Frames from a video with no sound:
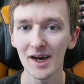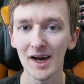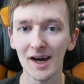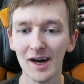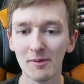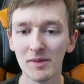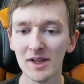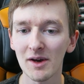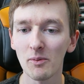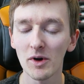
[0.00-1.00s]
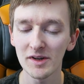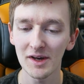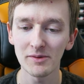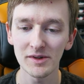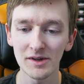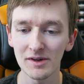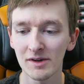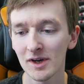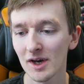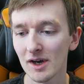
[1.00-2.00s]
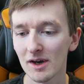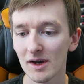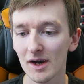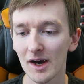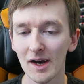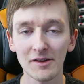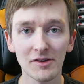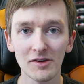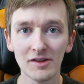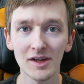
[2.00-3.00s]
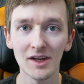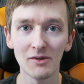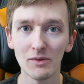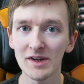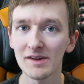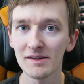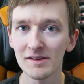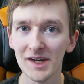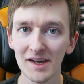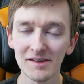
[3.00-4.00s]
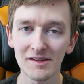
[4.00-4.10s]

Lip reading: And then once that was done, I took the written test.